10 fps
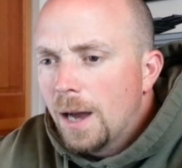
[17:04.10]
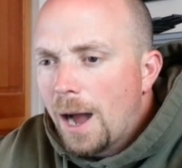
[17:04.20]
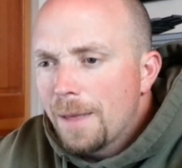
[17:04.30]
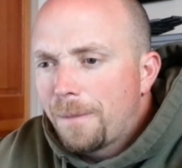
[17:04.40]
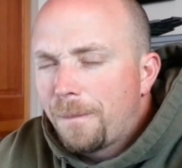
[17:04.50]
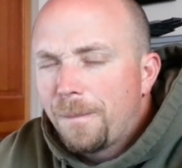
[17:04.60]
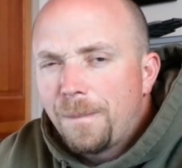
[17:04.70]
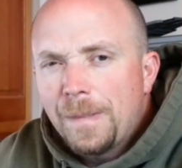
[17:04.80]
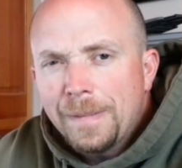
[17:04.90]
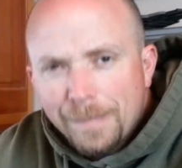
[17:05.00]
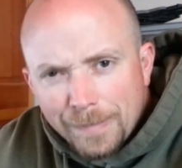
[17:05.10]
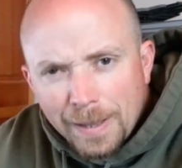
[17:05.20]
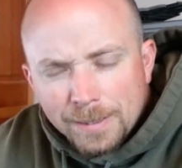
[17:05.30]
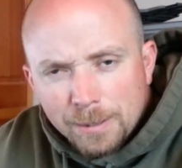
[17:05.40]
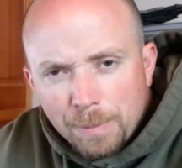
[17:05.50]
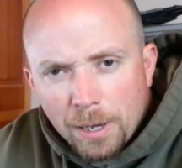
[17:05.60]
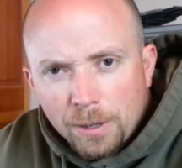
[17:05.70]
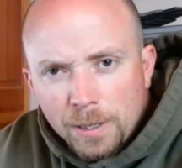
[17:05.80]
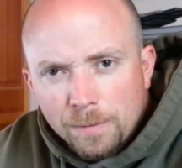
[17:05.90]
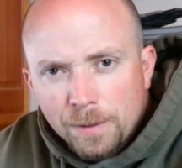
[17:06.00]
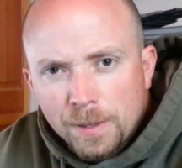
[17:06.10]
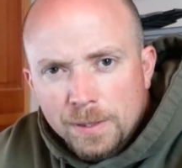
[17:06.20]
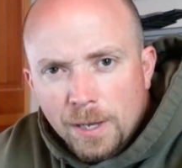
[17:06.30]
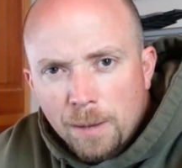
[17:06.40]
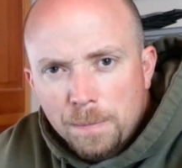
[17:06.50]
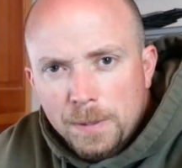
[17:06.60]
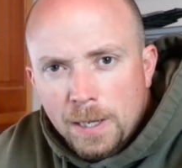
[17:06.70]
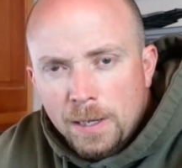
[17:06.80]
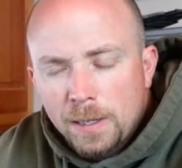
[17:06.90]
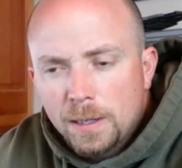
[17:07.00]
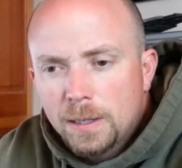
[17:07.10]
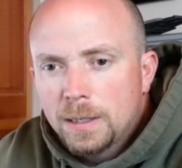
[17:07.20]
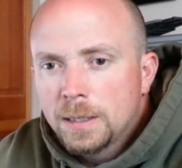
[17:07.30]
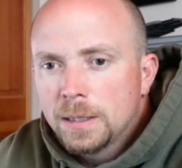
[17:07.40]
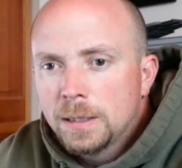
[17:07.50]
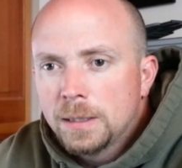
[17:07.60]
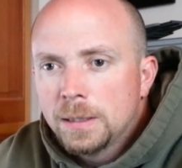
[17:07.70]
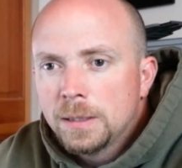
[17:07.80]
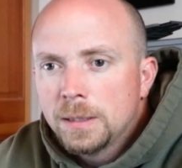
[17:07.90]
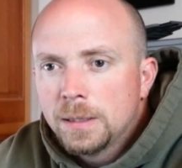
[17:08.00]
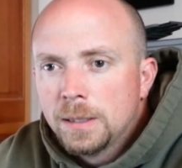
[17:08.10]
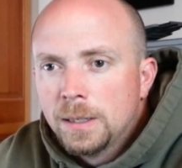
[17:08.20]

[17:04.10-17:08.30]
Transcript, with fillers: I think that's about it for this update. Uh,